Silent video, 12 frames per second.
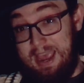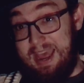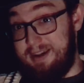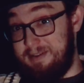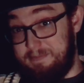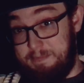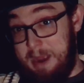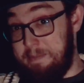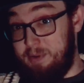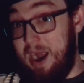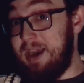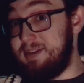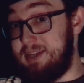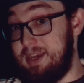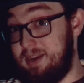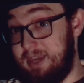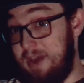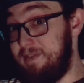and by
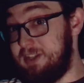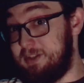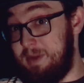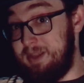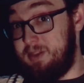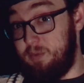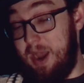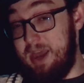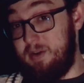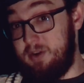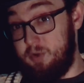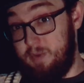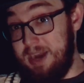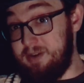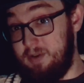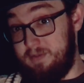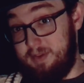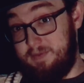proxy, Kevin Smith, the writer and
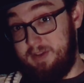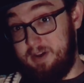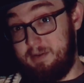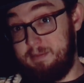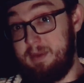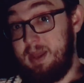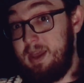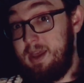director of the film,